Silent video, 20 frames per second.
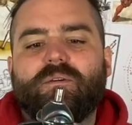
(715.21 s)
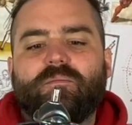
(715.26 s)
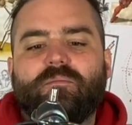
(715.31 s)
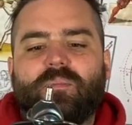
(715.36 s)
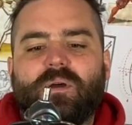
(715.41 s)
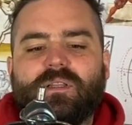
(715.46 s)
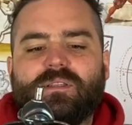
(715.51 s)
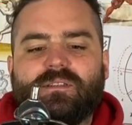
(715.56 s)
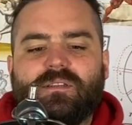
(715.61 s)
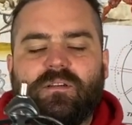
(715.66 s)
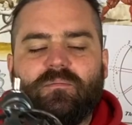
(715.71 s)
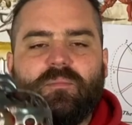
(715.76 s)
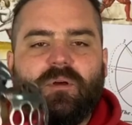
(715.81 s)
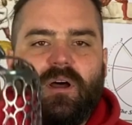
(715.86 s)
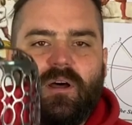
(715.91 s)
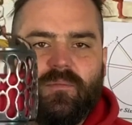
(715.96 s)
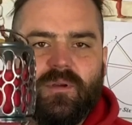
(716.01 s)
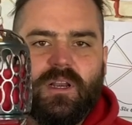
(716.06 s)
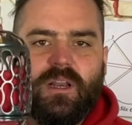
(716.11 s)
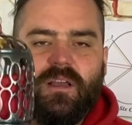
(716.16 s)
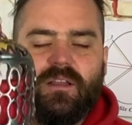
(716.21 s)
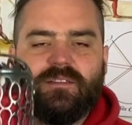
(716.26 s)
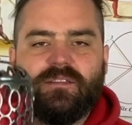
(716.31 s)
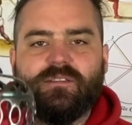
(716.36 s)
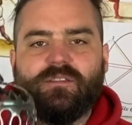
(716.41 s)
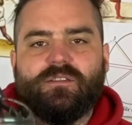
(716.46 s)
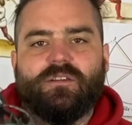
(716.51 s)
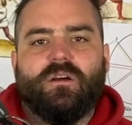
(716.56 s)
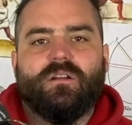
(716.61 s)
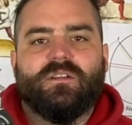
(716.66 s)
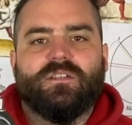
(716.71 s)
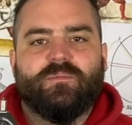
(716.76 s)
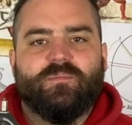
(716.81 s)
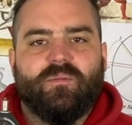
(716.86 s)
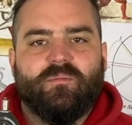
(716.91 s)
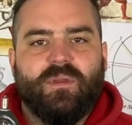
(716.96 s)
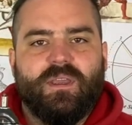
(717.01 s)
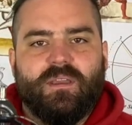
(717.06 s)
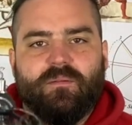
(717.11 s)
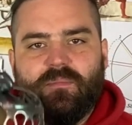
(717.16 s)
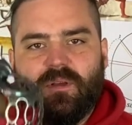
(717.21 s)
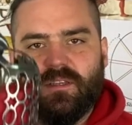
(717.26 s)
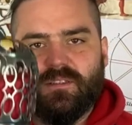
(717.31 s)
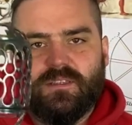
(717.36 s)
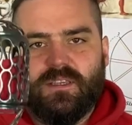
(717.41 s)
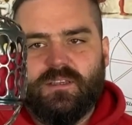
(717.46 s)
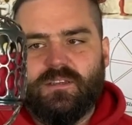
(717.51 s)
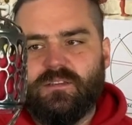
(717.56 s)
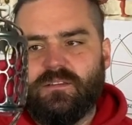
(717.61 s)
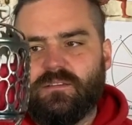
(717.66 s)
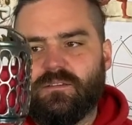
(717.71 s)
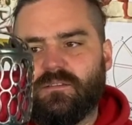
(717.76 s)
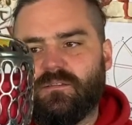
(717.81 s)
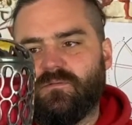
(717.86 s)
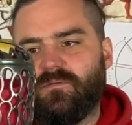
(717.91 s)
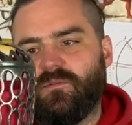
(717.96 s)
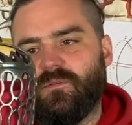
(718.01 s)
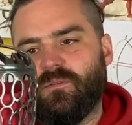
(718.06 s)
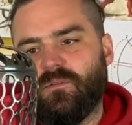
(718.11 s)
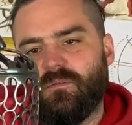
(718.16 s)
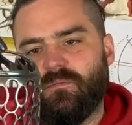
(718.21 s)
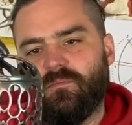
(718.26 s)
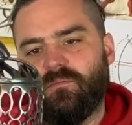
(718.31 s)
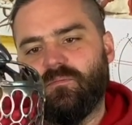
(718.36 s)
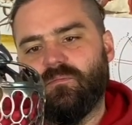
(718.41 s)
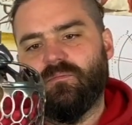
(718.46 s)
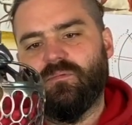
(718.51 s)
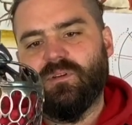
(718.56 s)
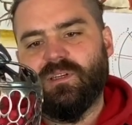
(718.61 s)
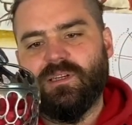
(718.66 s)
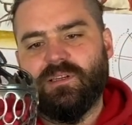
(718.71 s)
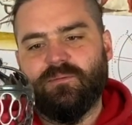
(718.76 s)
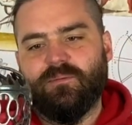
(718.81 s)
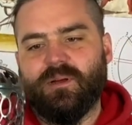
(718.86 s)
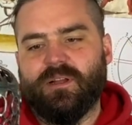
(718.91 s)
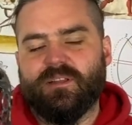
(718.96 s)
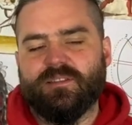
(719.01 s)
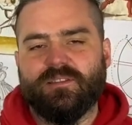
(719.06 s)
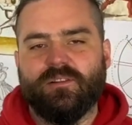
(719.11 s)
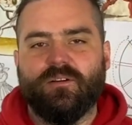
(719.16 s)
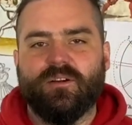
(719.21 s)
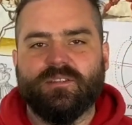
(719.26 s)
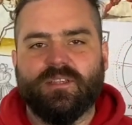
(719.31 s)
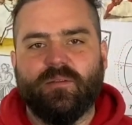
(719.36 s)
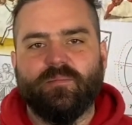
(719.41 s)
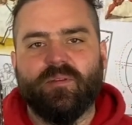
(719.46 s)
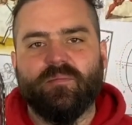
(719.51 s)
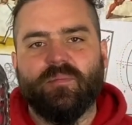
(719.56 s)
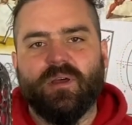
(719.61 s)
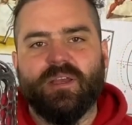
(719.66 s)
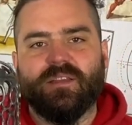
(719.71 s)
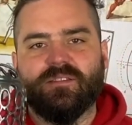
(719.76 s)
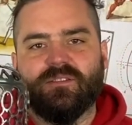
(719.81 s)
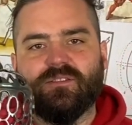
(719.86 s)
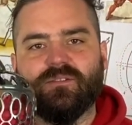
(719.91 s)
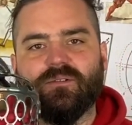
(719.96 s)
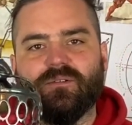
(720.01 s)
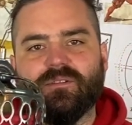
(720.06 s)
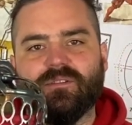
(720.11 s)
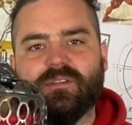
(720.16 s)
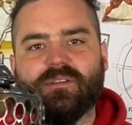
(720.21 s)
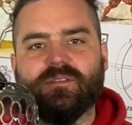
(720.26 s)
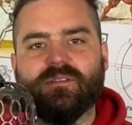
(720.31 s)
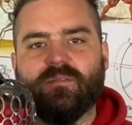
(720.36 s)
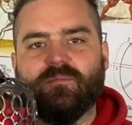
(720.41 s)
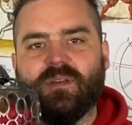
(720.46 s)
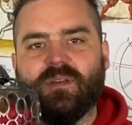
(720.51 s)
But Armour Class in Scotland have been making basket hilts for, well, as long as I've been buying swords, since the